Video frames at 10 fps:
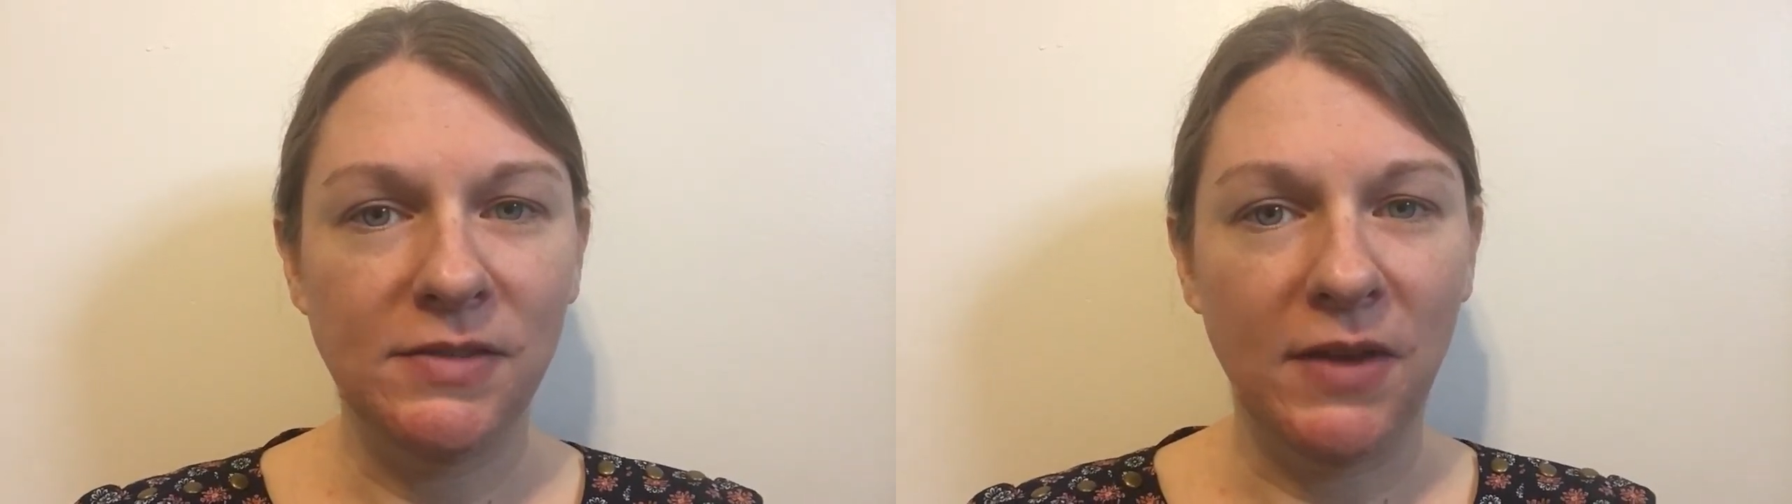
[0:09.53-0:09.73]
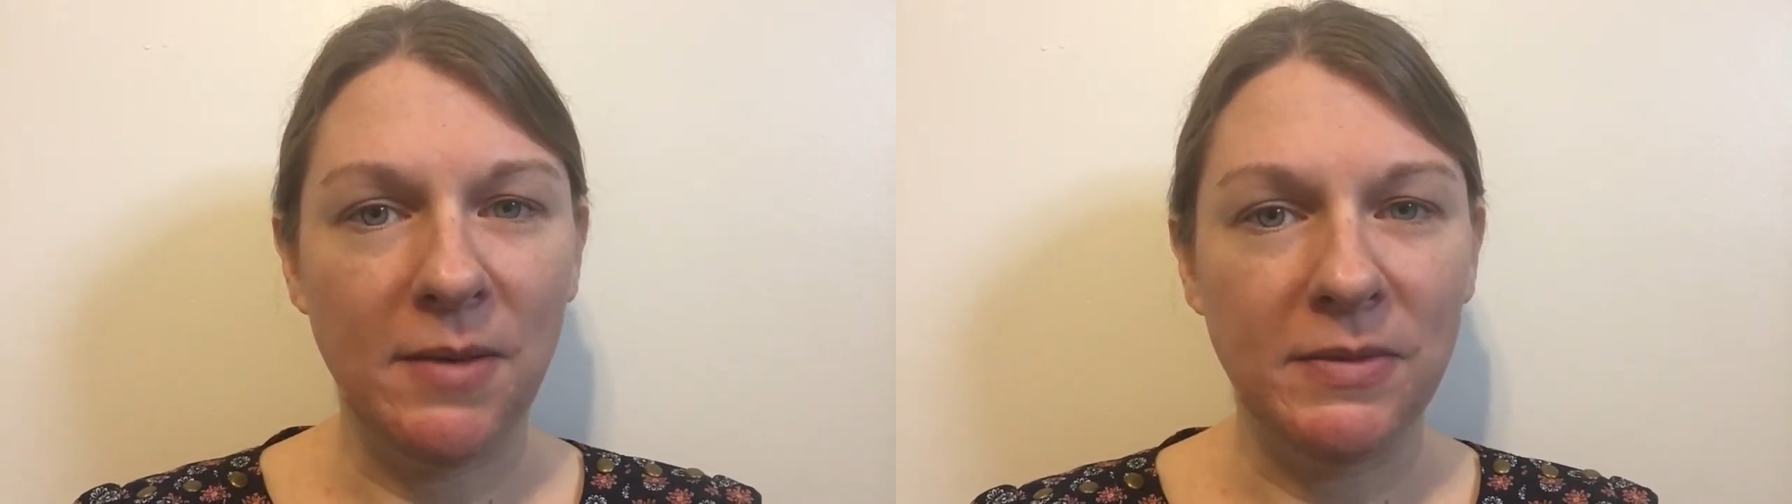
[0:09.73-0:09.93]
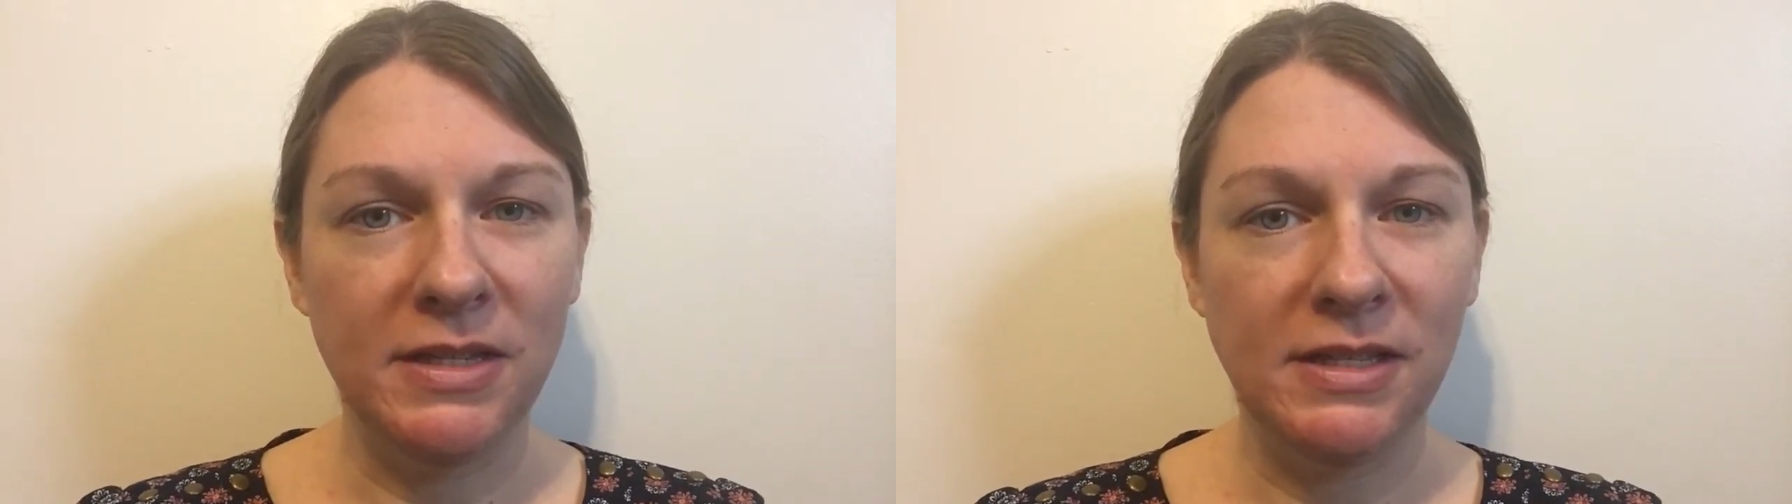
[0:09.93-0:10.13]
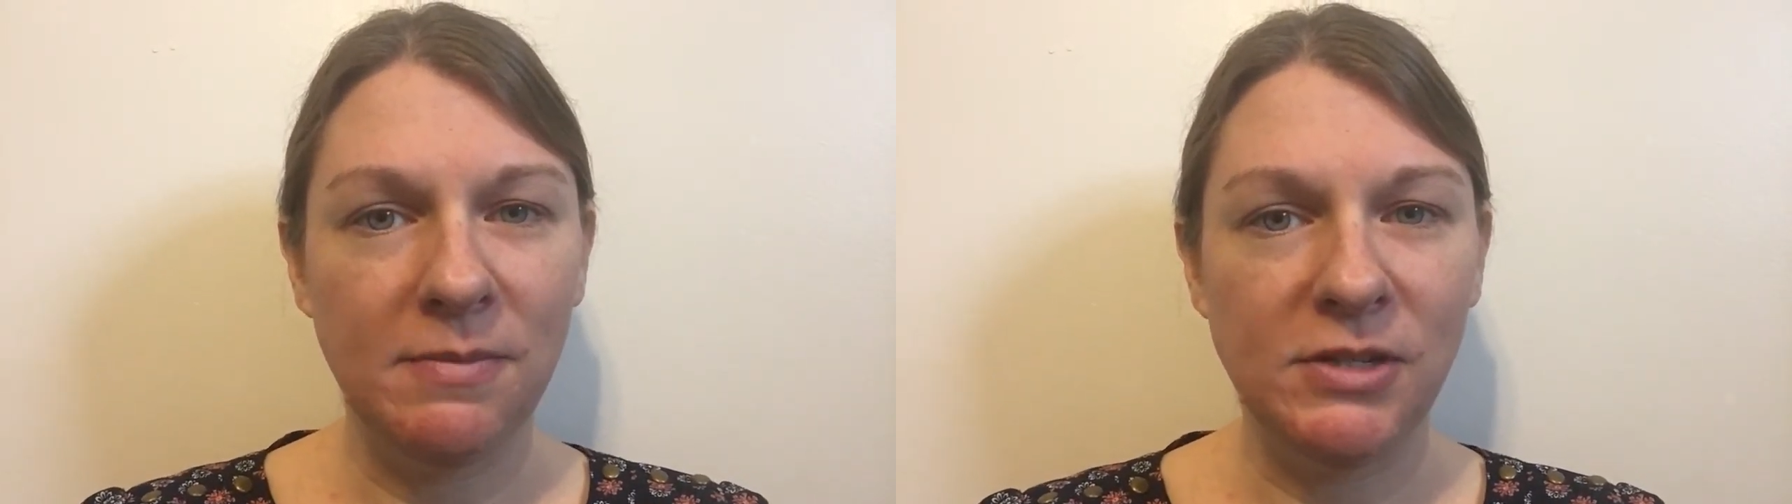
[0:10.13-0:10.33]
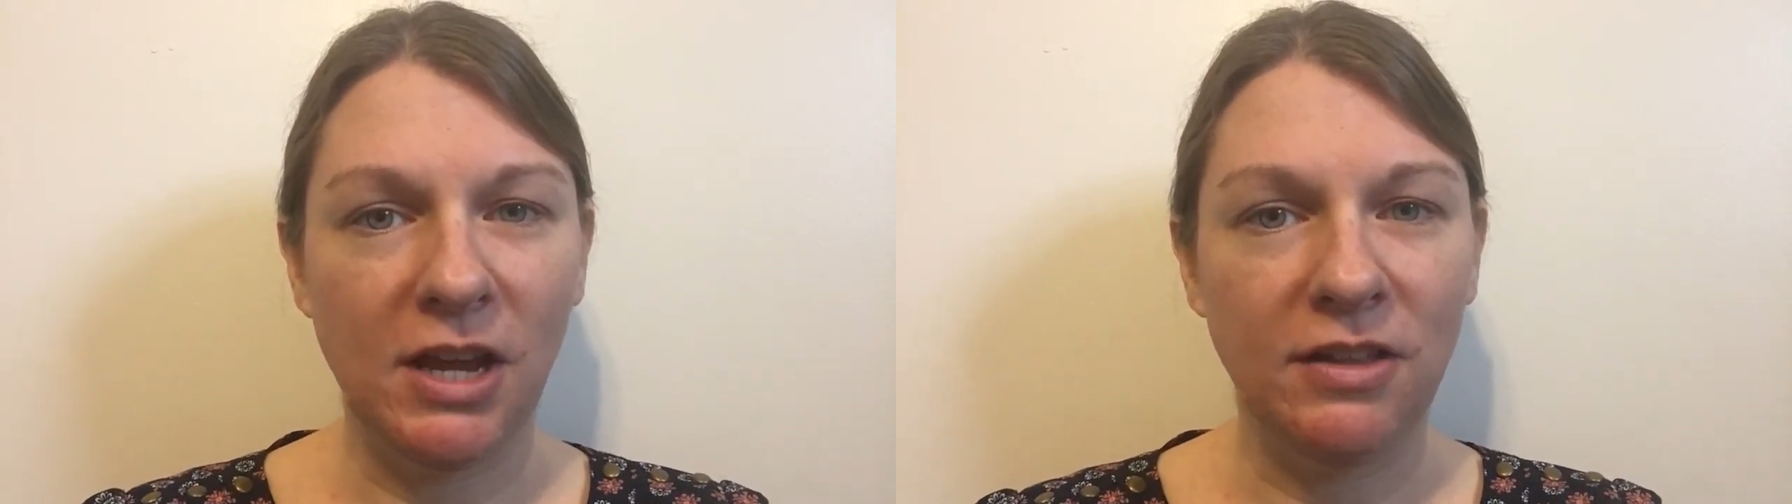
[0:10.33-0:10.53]
Family
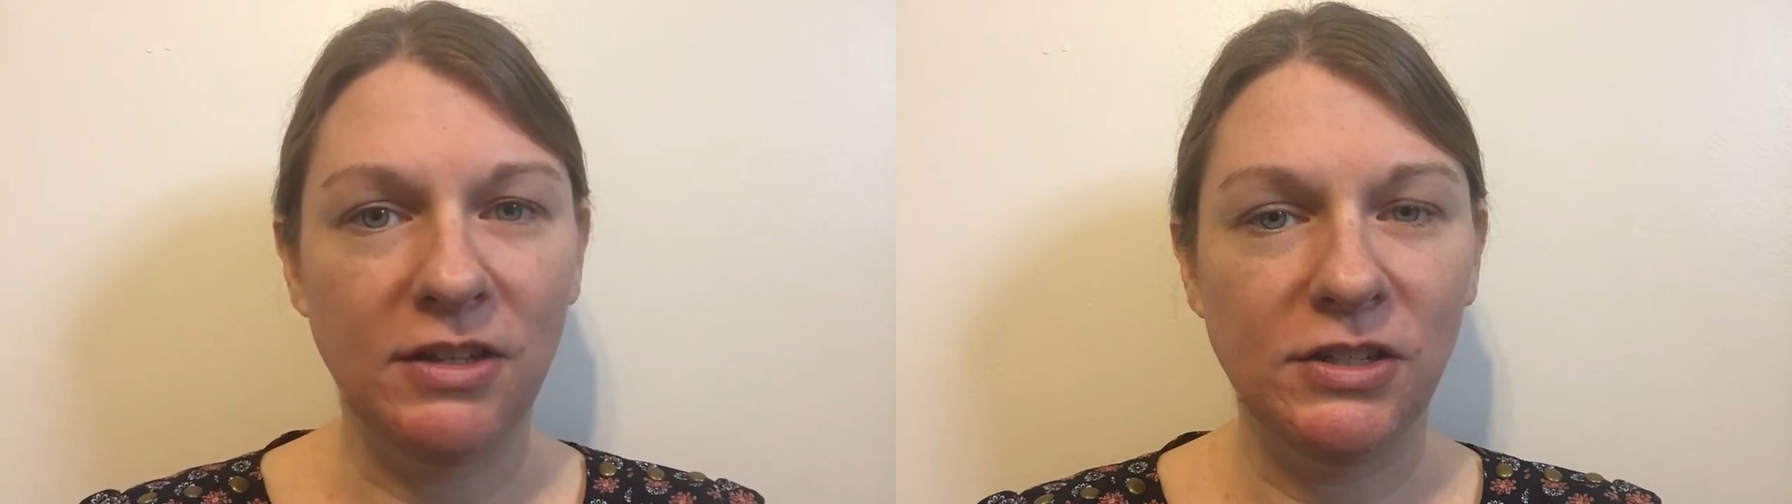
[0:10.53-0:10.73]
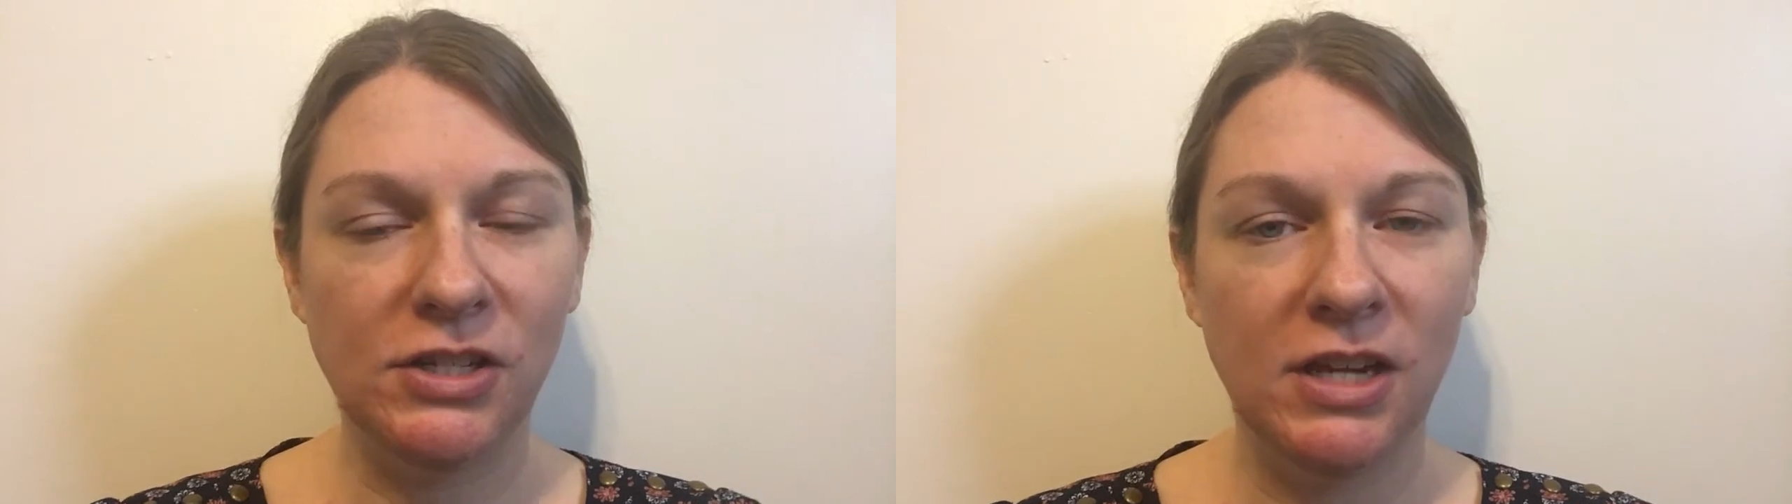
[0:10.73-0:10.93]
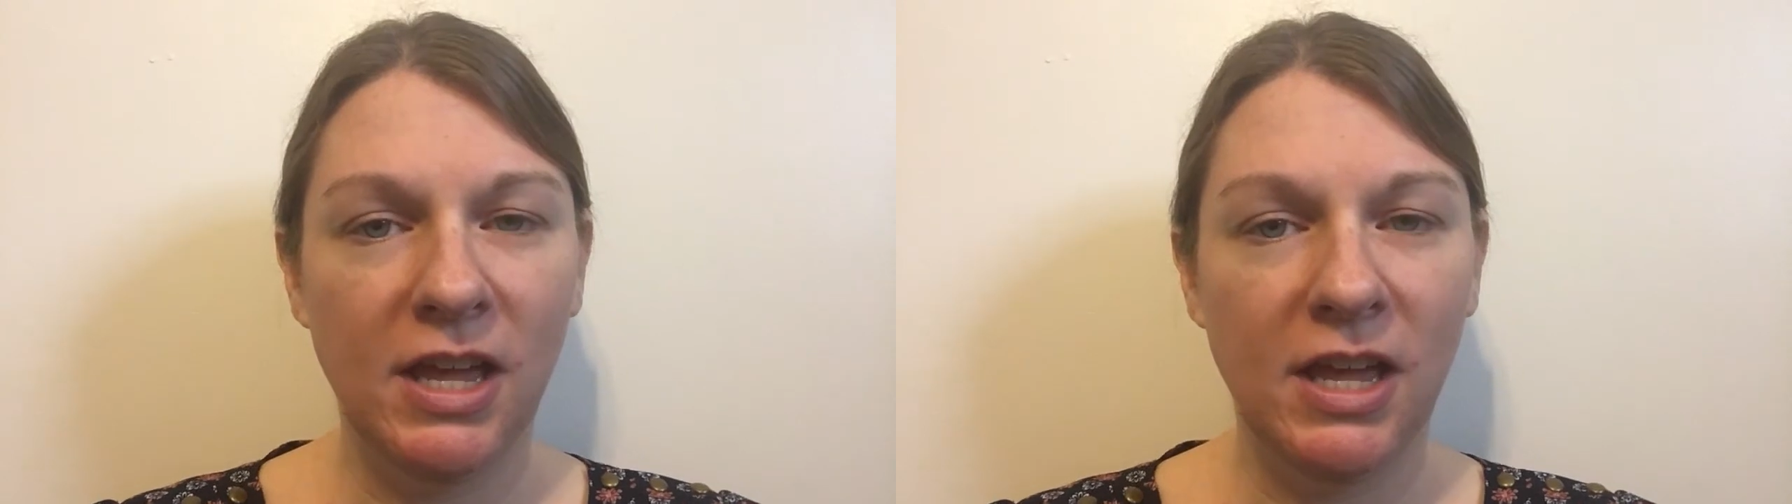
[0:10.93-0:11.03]
STEM Challenge.